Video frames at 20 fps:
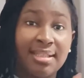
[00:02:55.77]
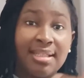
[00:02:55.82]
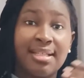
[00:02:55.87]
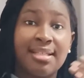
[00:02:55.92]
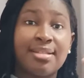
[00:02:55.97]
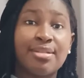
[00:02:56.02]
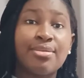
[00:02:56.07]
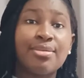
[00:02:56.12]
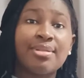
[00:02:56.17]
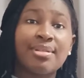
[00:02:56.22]

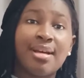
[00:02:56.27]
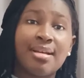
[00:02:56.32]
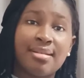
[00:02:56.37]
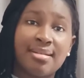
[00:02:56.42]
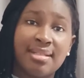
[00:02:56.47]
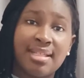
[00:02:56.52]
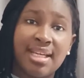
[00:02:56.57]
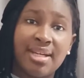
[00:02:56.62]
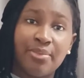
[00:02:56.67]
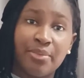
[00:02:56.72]

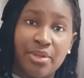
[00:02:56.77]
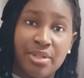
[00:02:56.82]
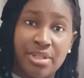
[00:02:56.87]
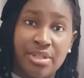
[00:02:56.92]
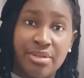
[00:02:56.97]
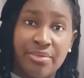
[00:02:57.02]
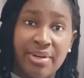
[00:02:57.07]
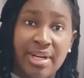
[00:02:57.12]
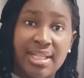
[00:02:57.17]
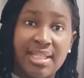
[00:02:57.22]
32,000 yen was
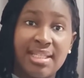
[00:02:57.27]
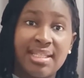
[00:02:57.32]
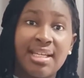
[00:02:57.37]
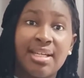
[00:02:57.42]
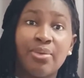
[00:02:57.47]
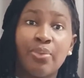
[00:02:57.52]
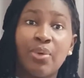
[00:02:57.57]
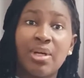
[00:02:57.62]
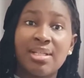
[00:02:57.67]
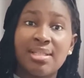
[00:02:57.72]
the rent,
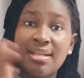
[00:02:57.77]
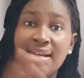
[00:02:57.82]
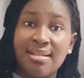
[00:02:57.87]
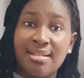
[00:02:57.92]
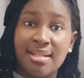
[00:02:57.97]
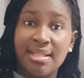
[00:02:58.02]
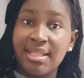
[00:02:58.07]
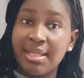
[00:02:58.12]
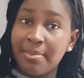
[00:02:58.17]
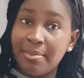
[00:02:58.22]
then
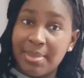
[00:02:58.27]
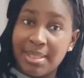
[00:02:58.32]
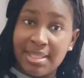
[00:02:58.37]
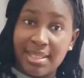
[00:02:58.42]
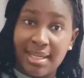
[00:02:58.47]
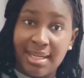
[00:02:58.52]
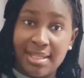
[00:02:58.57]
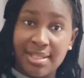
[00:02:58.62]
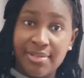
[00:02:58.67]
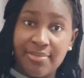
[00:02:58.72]
1,000 yen
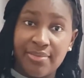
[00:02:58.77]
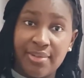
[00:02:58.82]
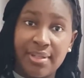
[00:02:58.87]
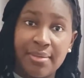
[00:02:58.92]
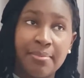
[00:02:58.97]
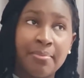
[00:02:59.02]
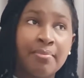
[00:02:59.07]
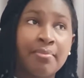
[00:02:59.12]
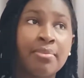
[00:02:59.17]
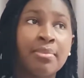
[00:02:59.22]
maintenance fee.
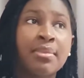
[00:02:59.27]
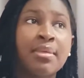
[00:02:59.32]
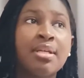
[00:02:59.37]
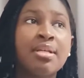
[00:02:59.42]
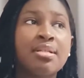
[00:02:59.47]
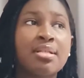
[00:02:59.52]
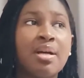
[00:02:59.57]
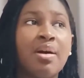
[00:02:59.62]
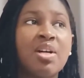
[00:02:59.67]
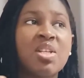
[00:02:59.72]

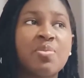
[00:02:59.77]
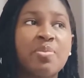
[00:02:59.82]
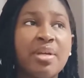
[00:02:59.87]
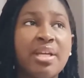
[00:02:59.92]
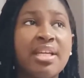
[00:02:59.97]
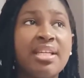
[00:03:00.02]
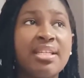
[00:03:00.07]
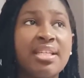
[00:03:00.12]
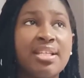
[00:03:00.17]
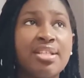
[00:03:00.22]
So I was
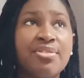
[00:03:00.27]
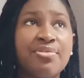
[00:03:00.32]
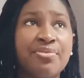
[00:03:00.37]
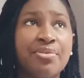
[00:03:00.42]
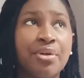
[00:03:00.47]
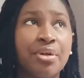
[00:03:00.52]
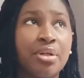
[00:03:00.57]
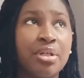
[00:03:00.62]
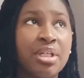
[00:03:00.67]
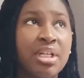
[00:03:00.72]
paying this
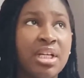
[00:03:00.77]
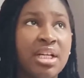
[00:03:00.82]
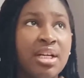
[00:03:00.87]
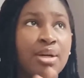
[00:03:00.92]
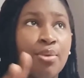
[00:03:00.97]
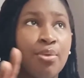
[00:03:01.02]
for a